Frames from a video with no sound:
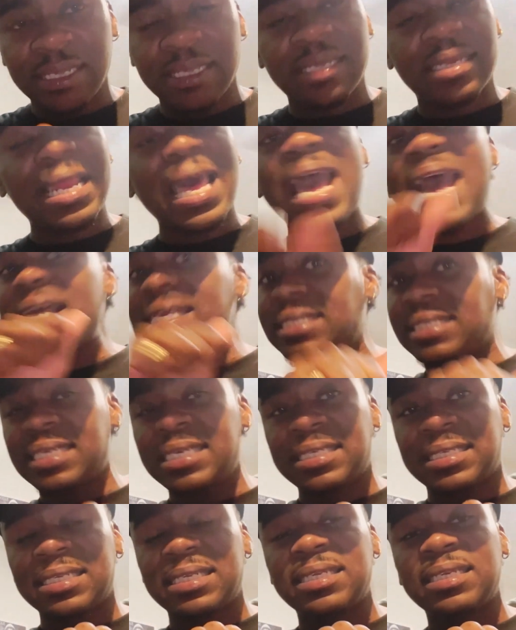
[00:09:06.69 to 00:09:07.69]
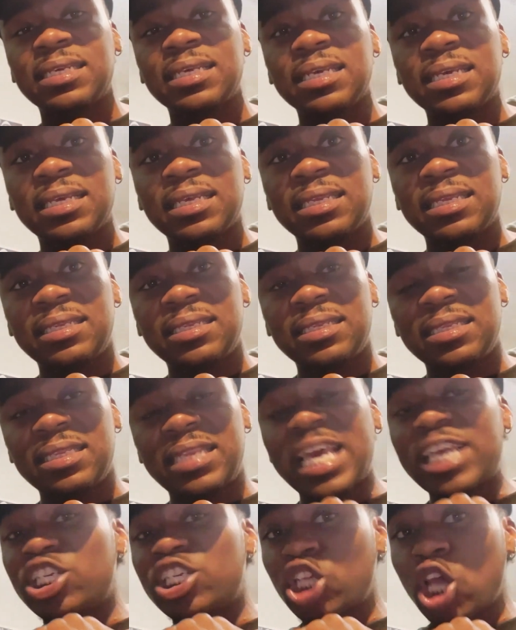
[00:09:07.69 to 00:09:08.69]
Last season,
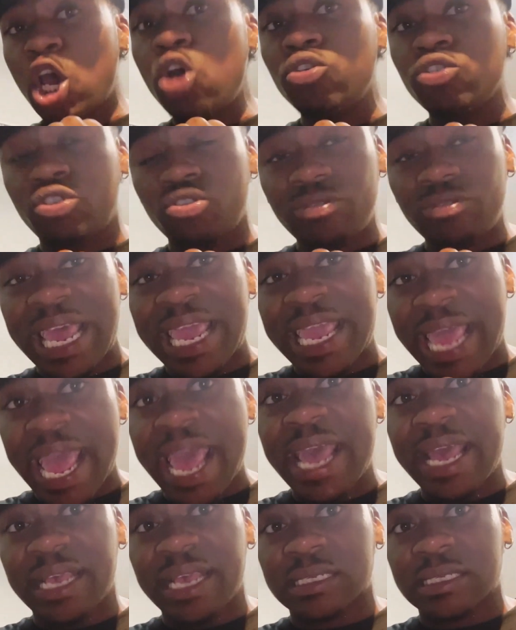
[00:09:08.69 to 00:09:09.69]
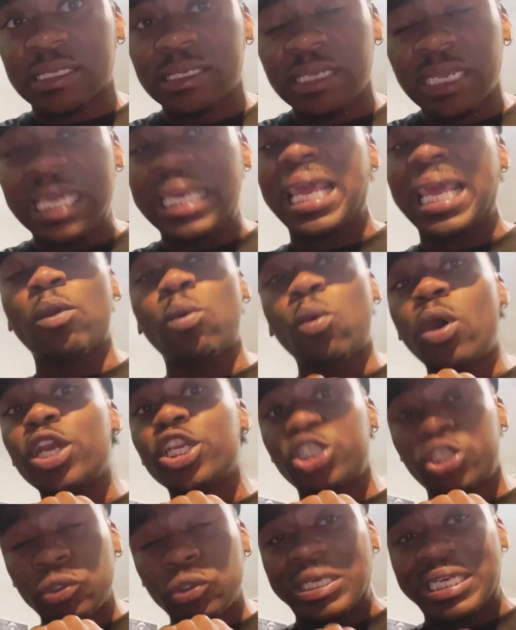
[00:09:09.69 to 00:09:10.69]
they showed you they ass, and they
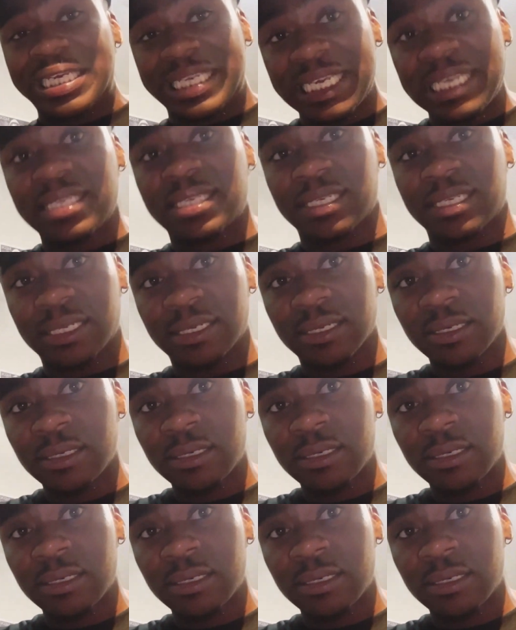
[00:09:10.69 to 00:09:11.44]
wanted you to kiss it.